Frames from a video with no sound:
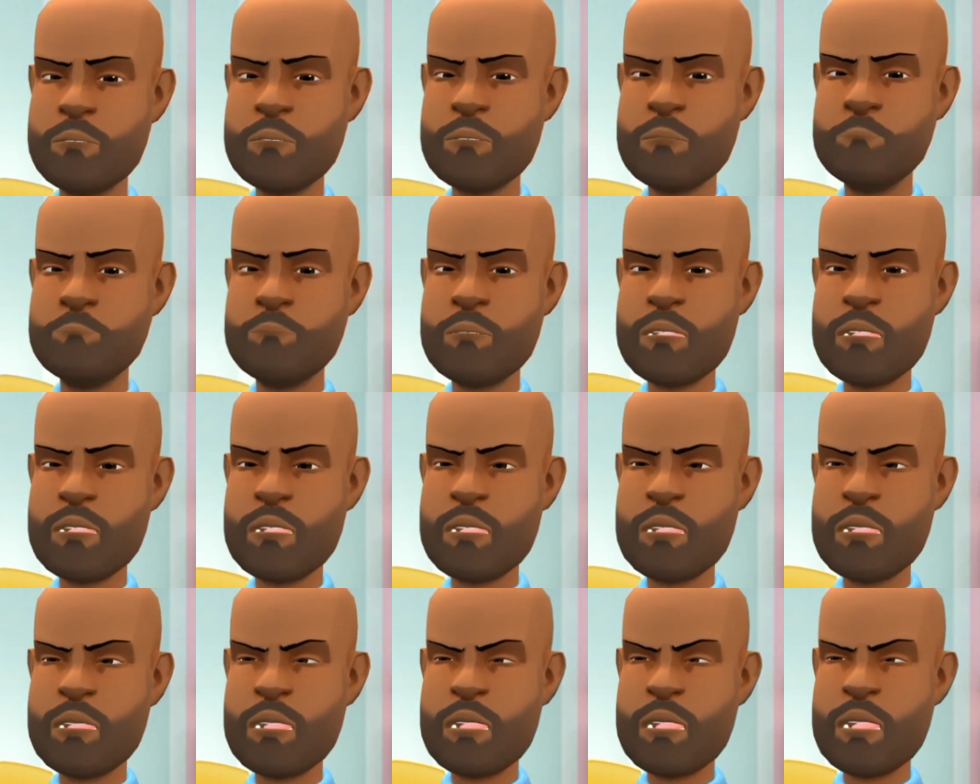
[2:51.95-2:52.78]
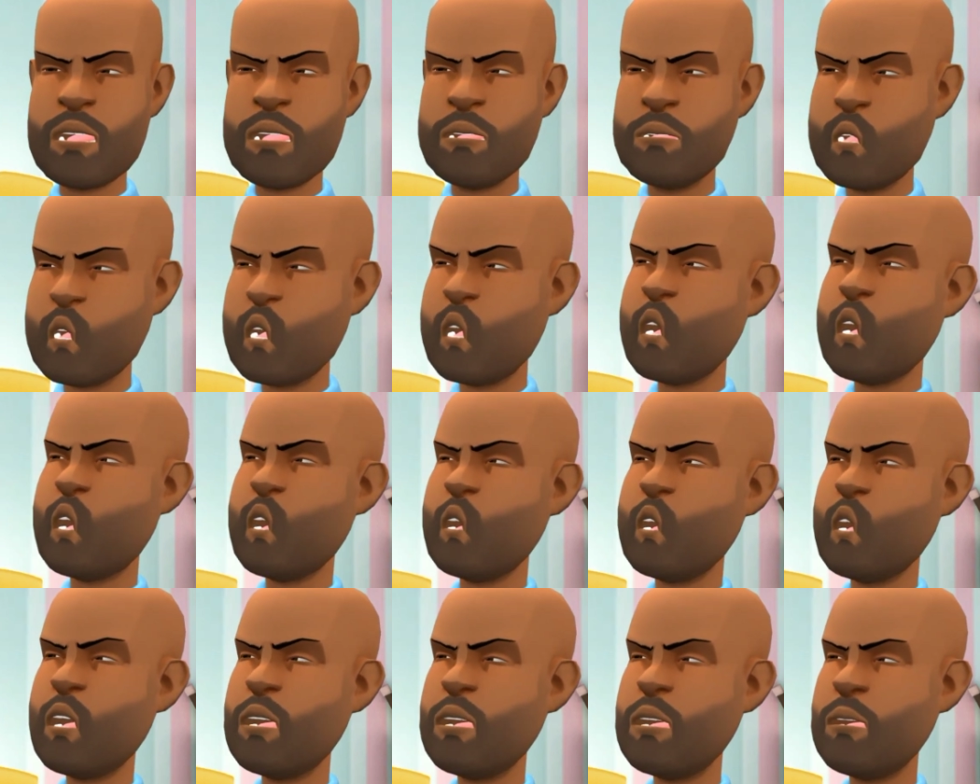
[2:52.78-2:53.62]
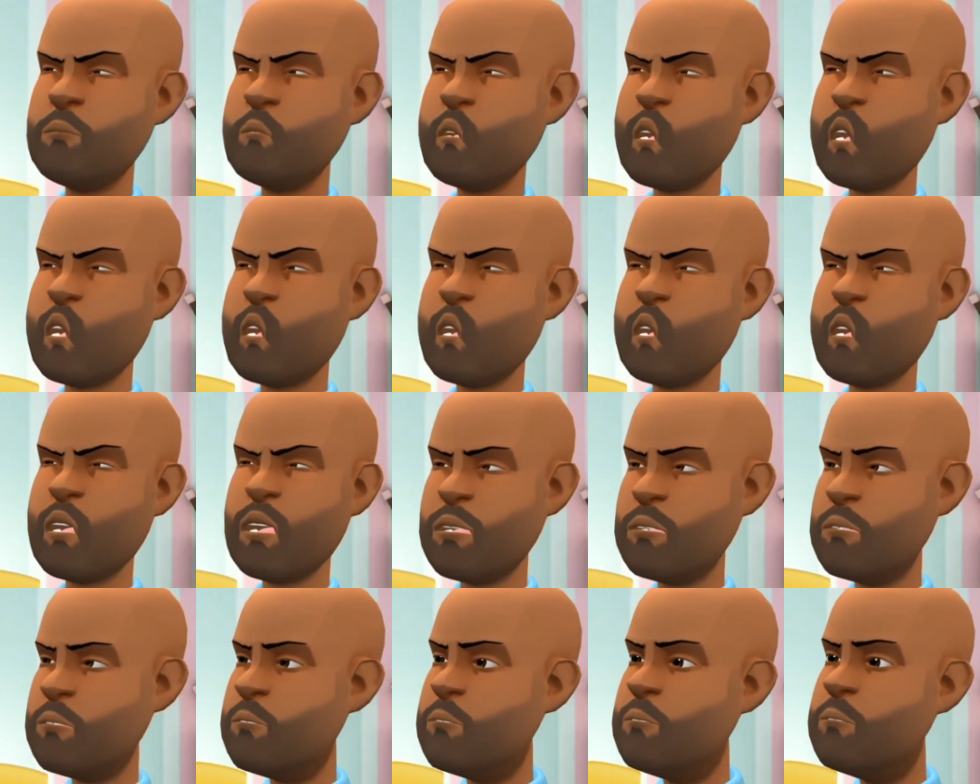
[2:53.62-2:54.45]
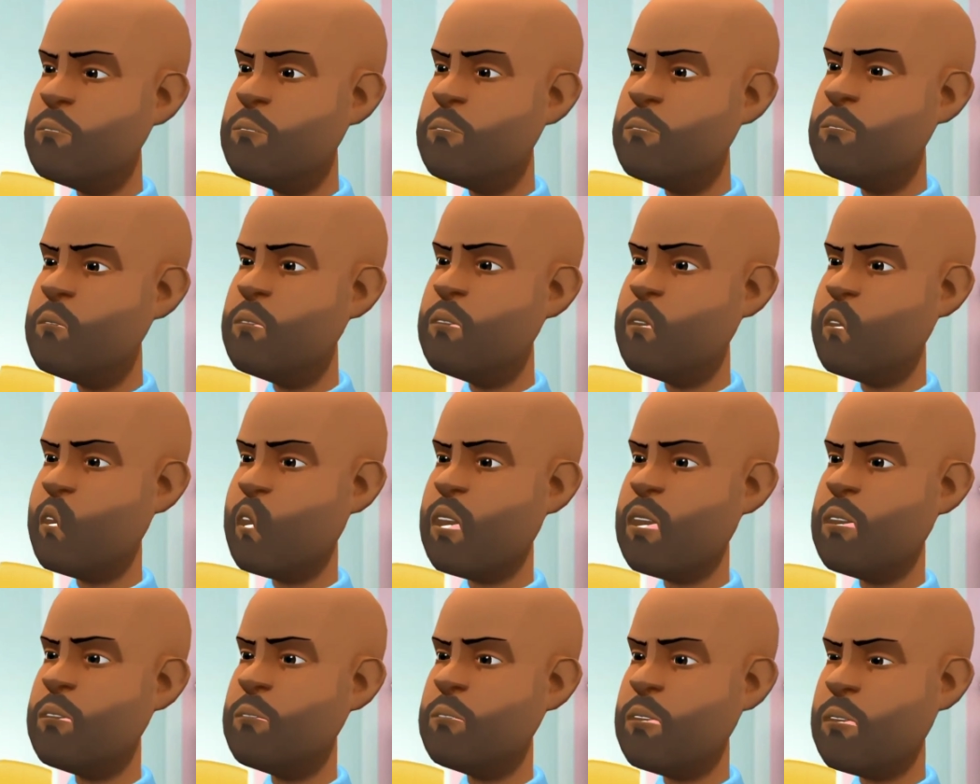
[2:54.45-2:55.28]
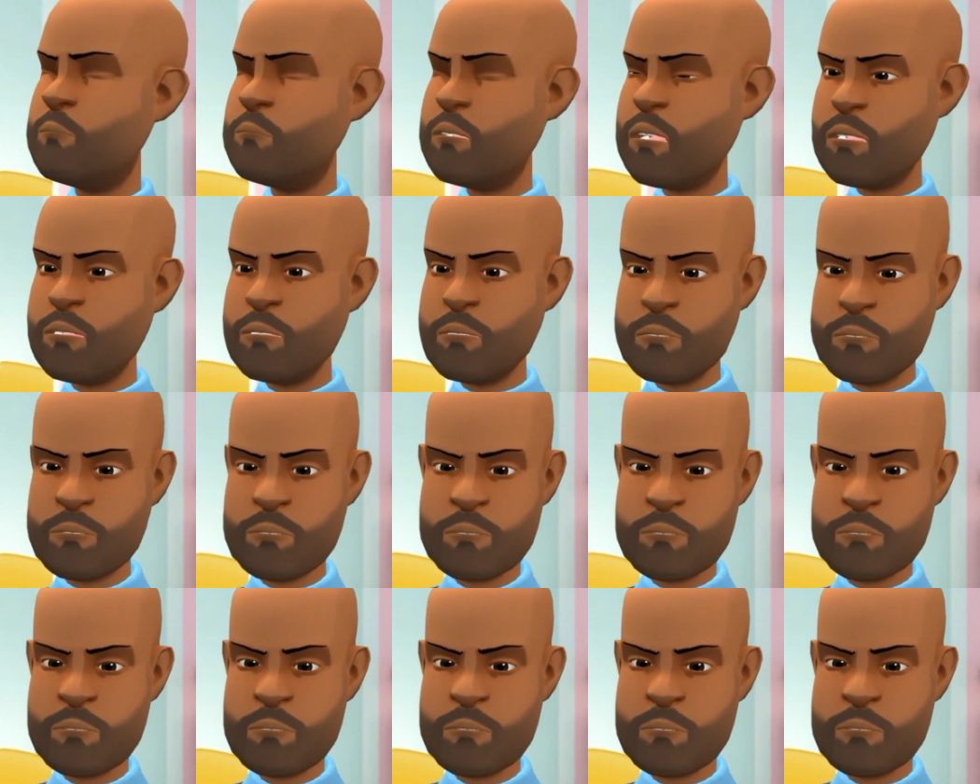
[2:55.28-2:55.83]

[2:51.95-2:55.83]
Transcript: And you know, it is sponsored by the company. I'm fortunate.